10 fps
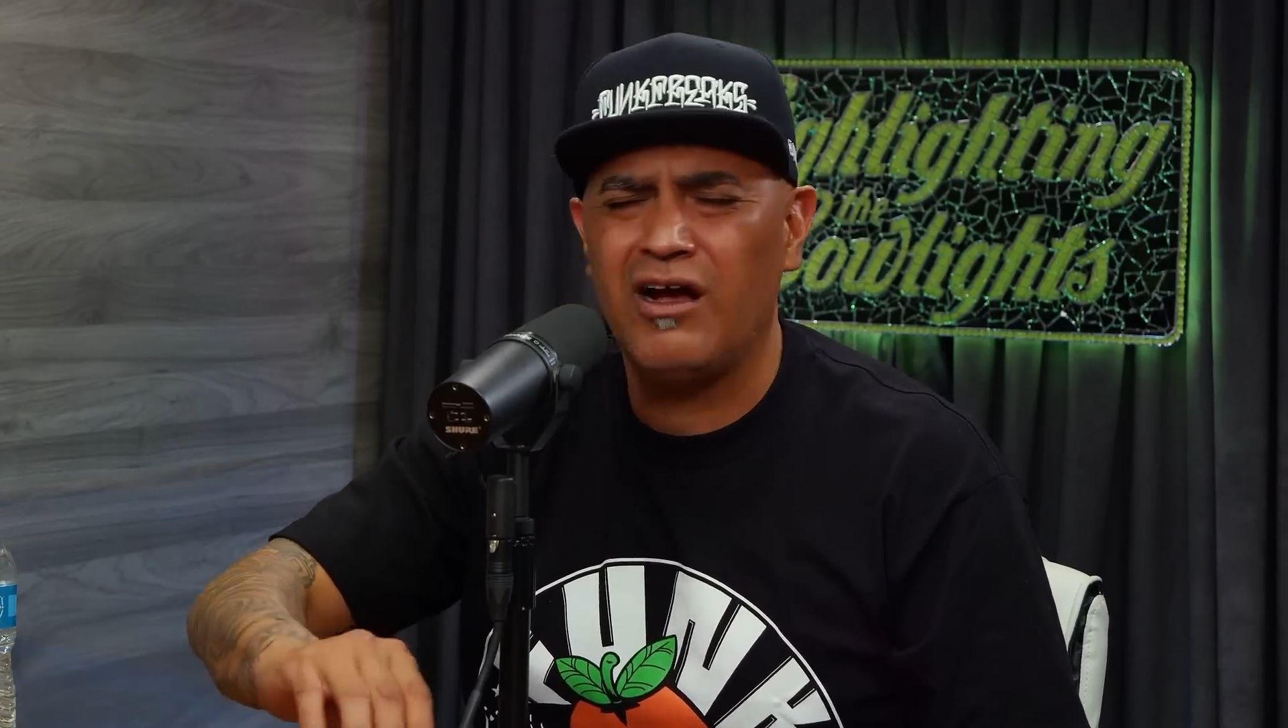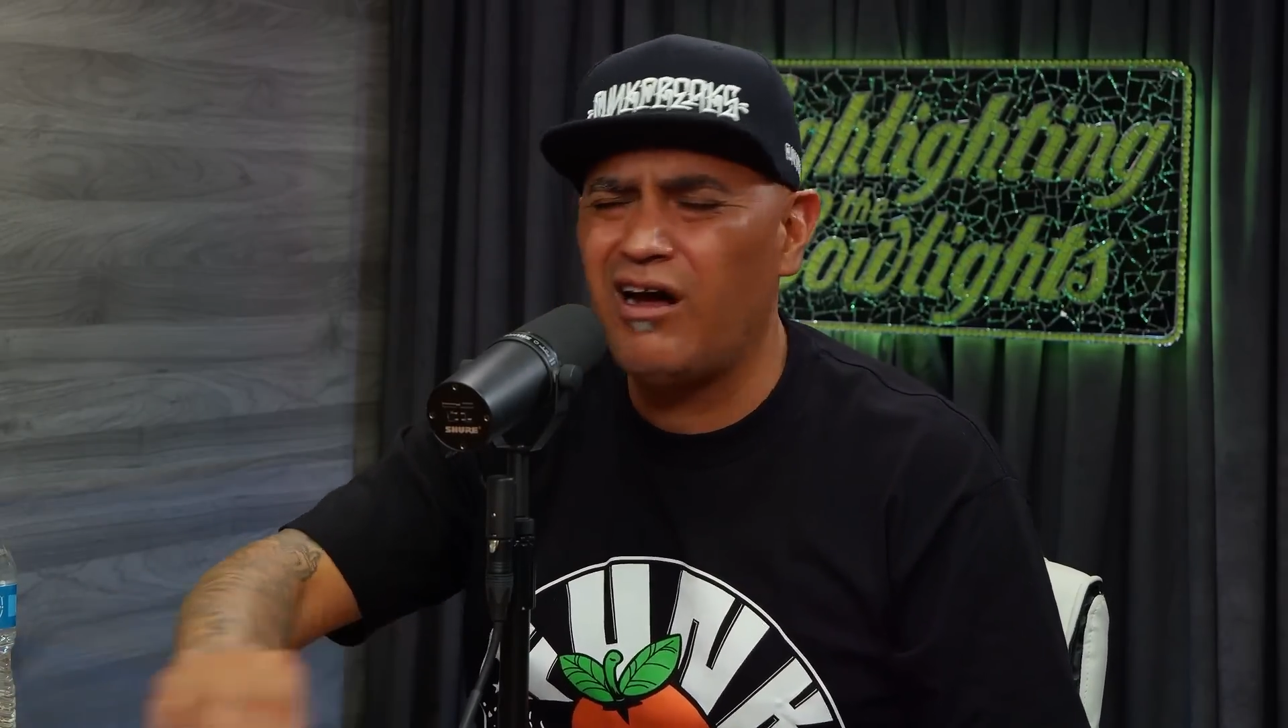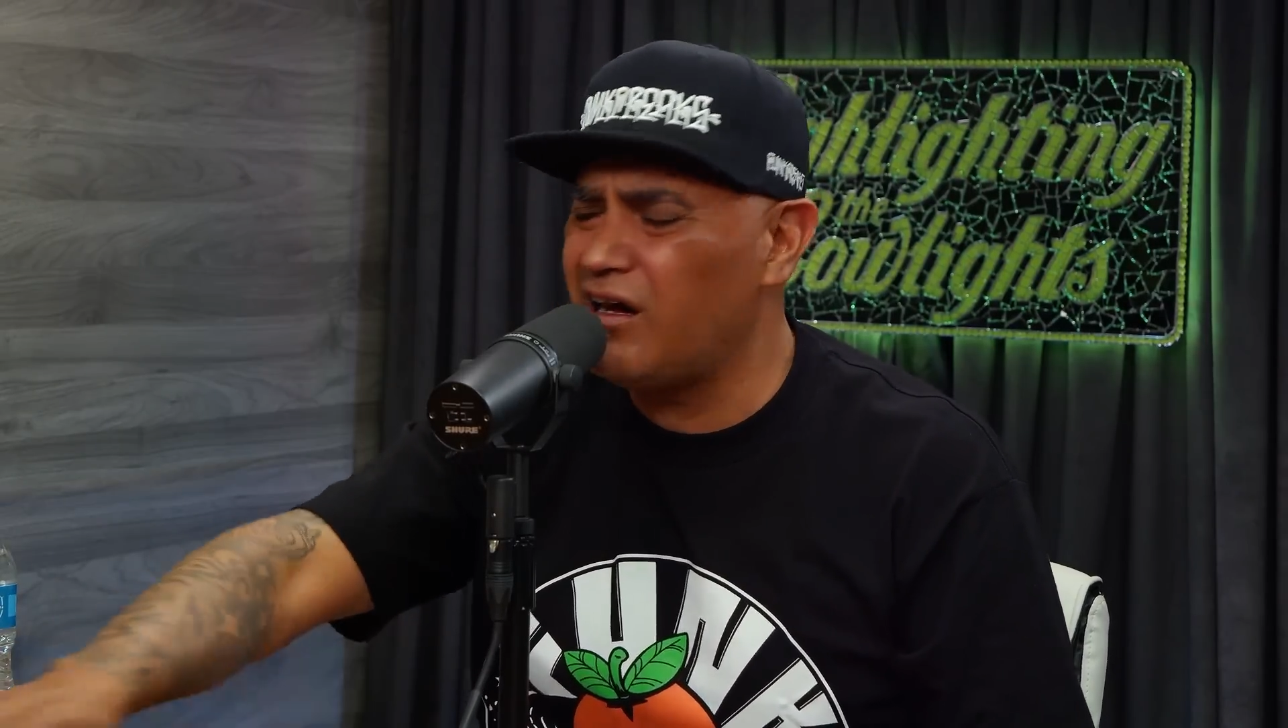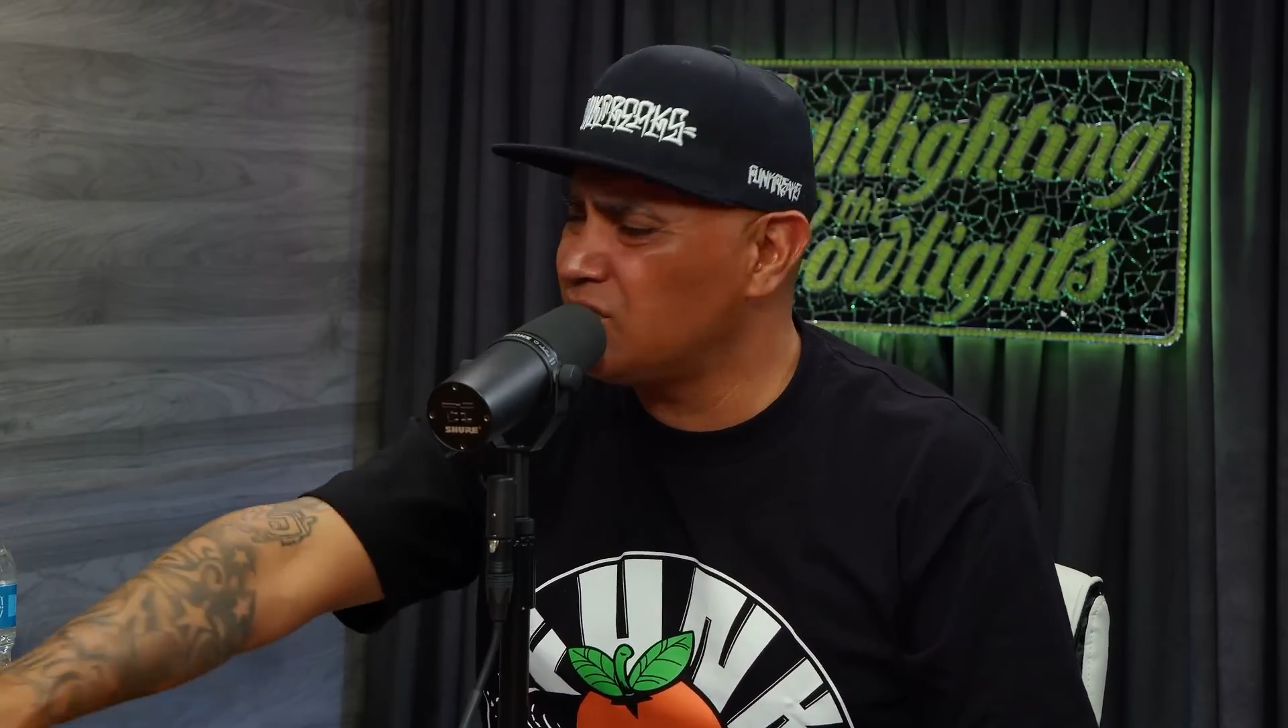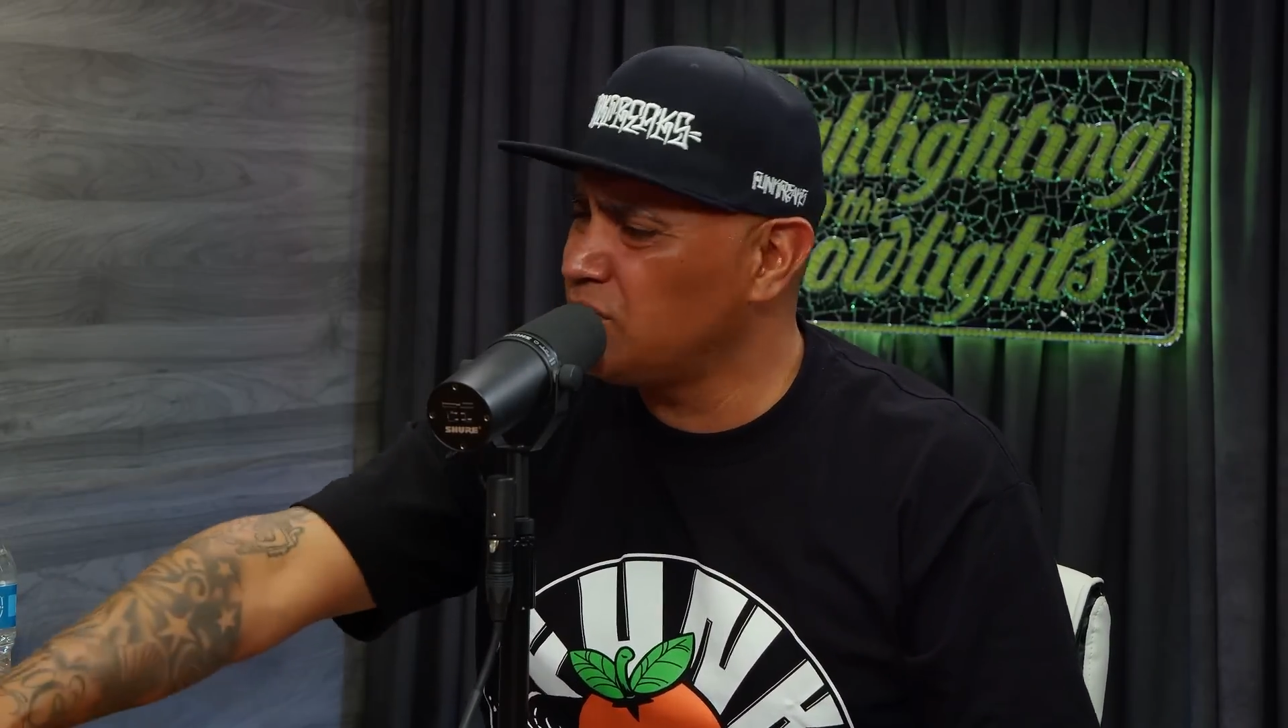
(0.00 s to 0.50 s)

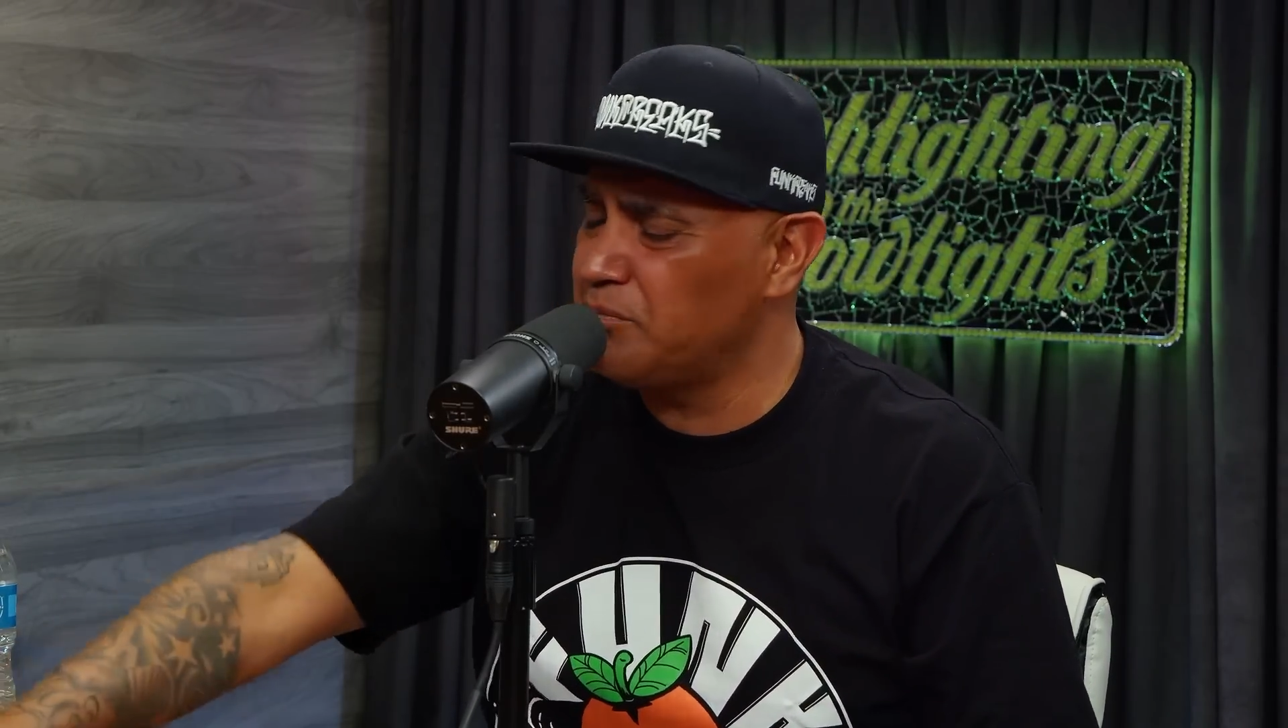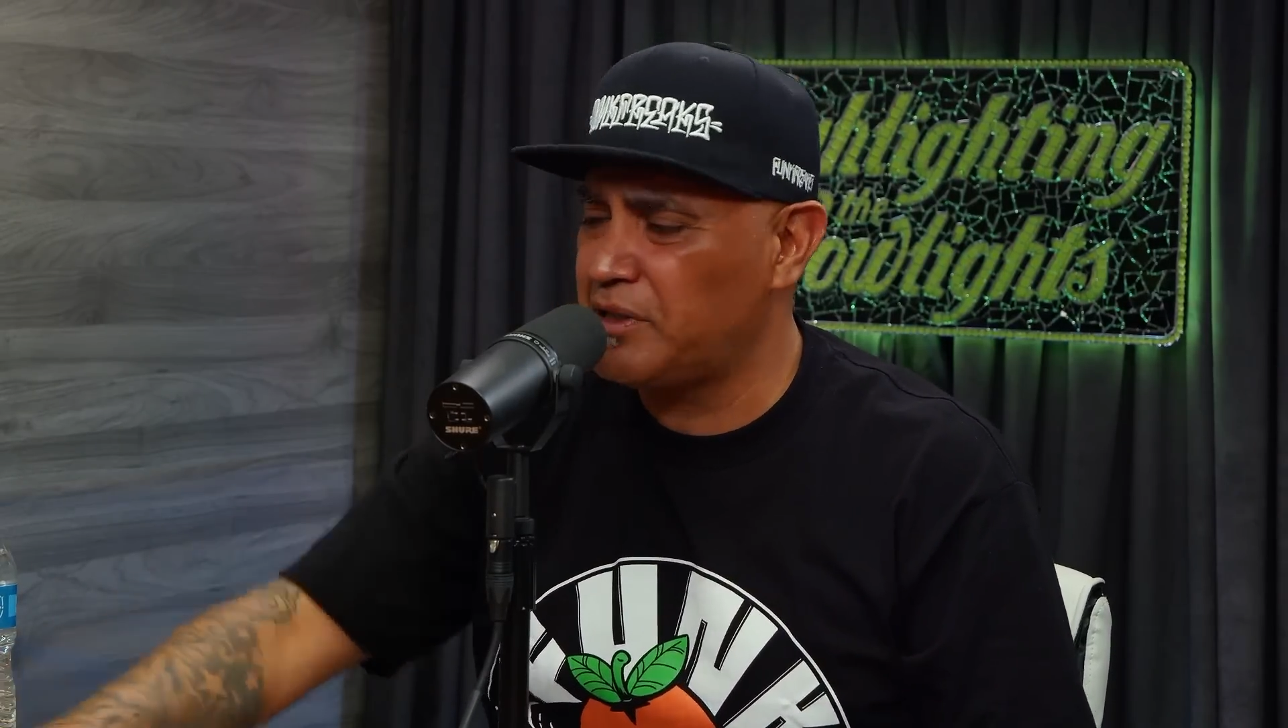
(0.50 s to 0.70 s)
Awesome